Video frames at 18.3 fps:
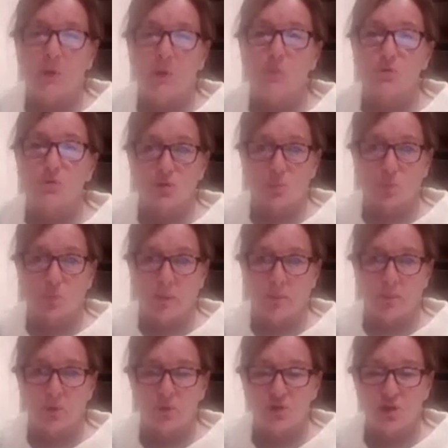We'll do it one
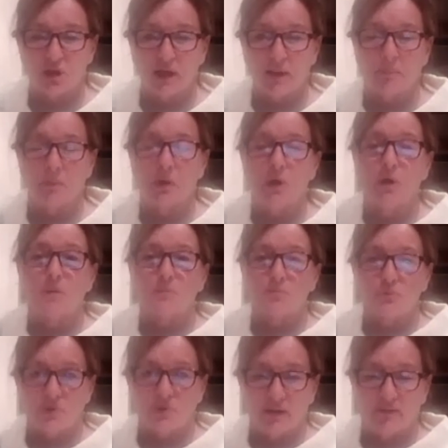more time.
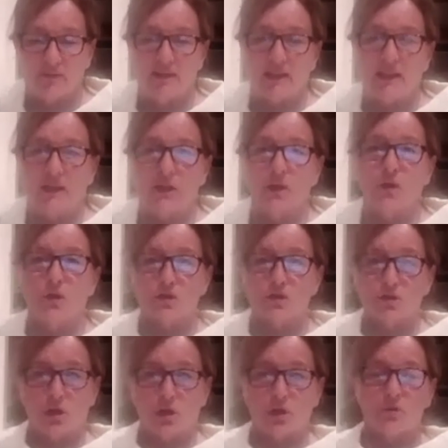Breath in,
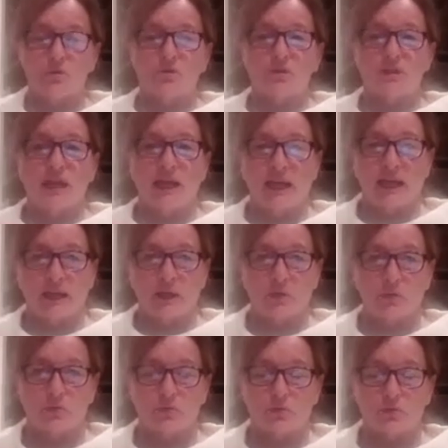toes,
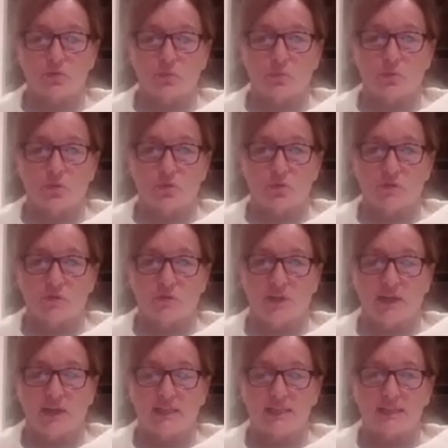ankles towards your
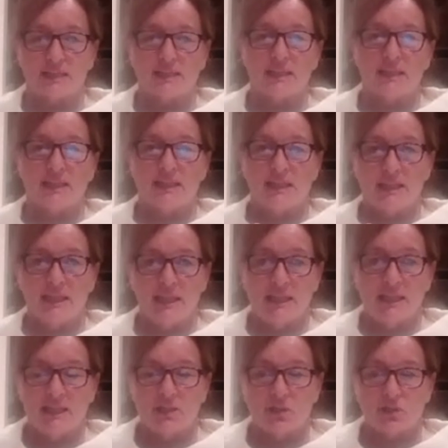face.
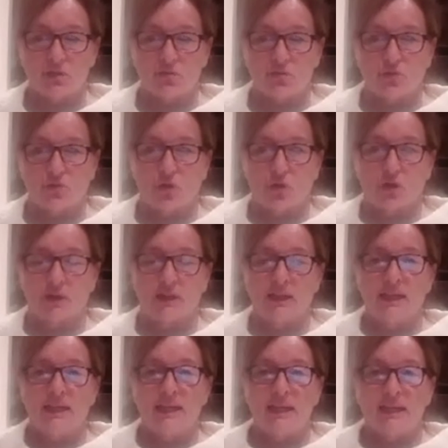Knees are strong.
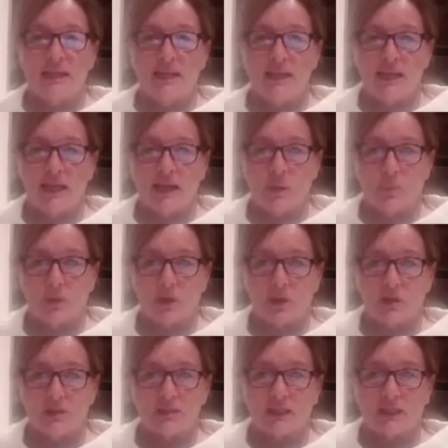Now we're
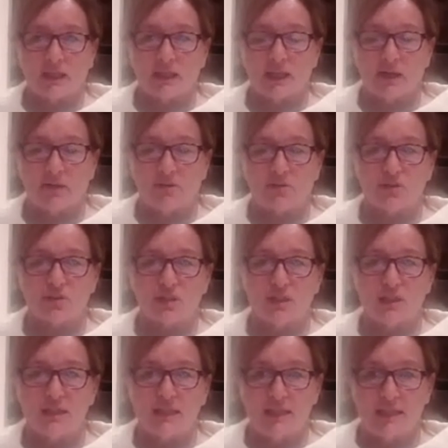going to encourage the
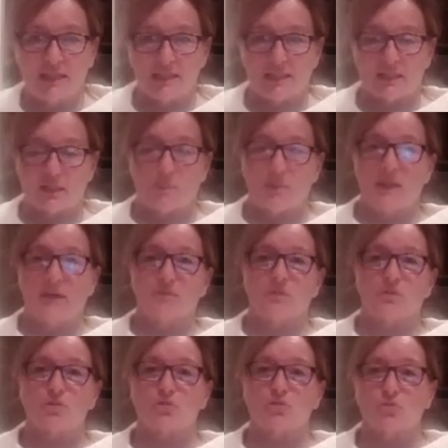knees to be
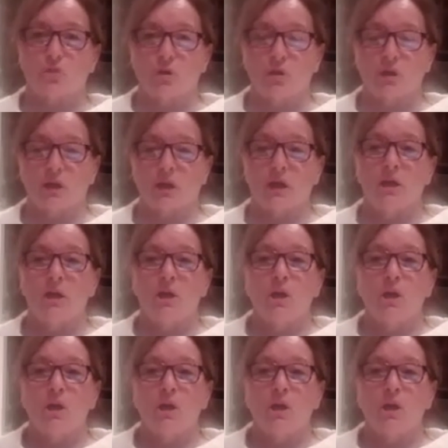even stronger.